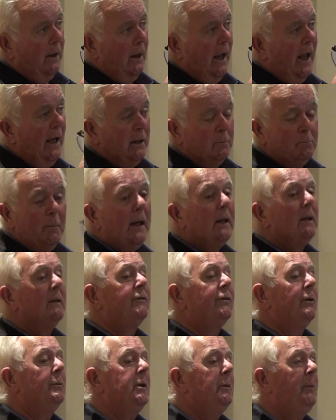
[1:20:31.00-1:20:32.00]
8 men
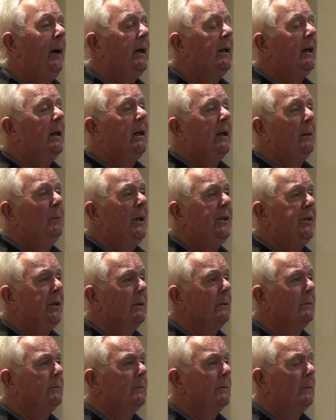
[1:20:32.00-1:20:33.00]
from the American
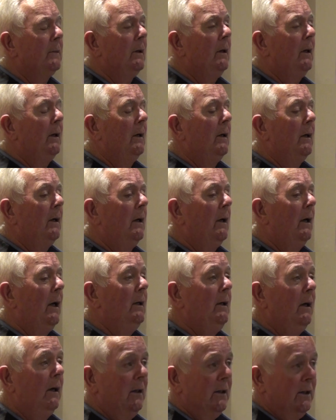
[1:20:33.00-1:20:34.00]
Commission
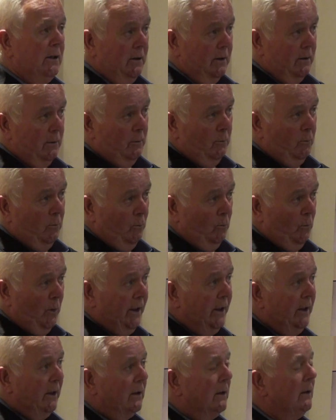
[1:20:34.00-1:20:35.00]
in Ireland were
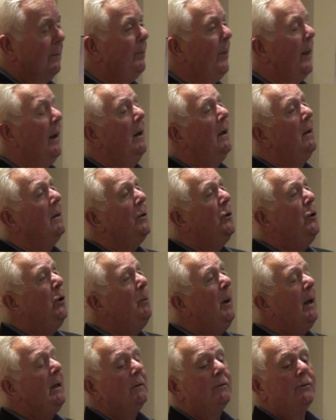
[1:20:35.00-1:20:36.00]
here. The 2
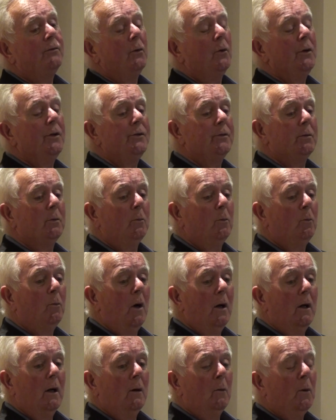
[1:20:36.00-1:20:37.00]
men in front
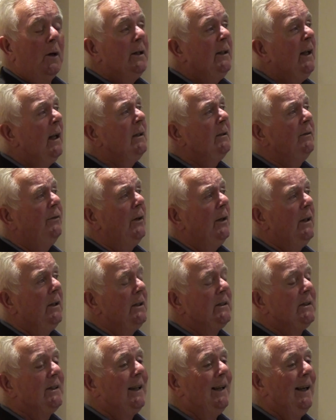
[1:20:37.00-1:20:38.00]
were identified
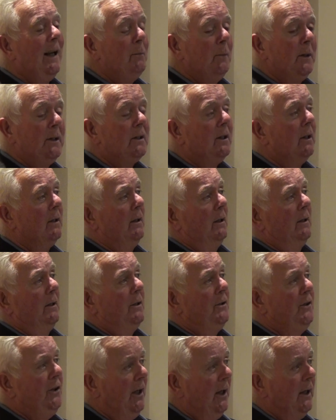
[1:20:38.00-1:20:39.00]
as Clement
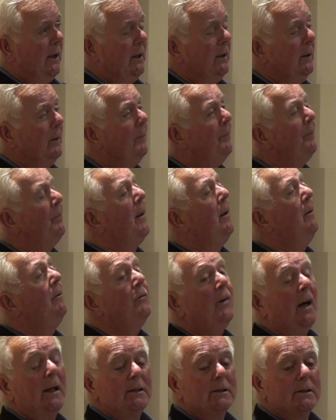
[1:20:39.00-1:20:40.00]
J.
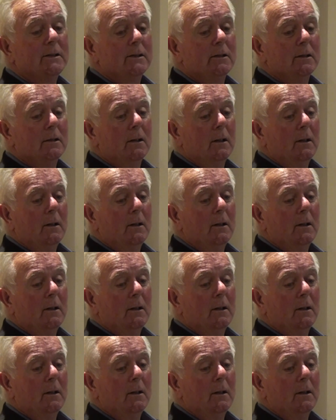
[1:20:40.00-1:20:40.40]
France,